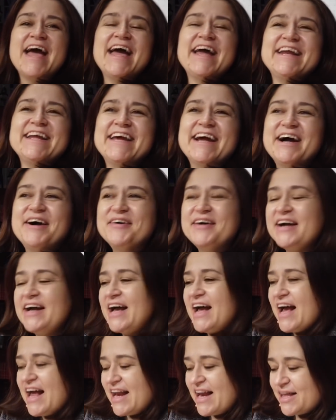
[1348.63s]
Anyhow,
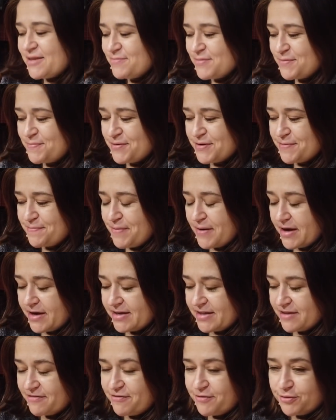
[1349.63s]
let me
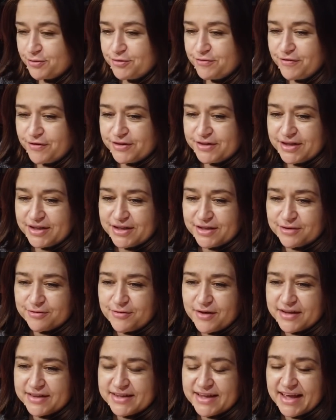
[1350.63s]
prepare the food for the
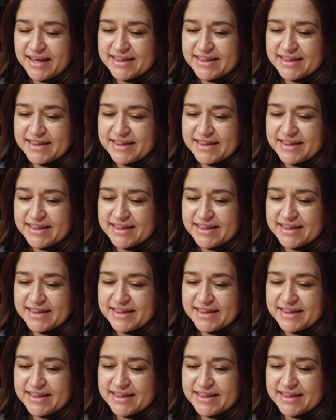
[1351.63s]
little one,